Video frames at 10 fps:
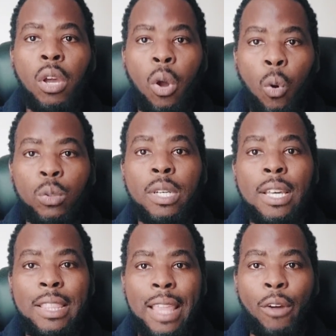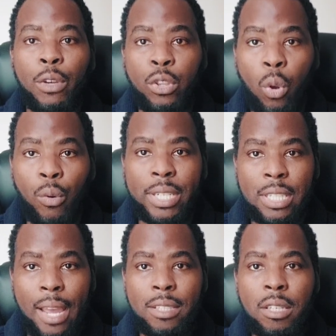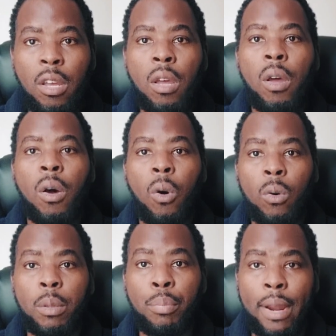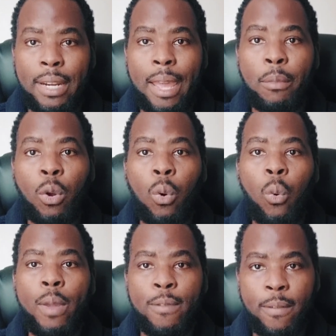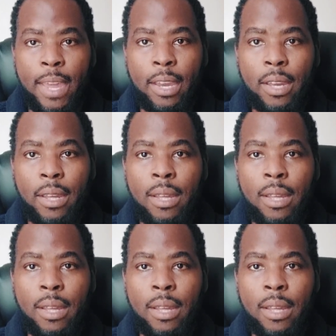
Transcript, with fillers: called daridorexant or the brand name Quviviq.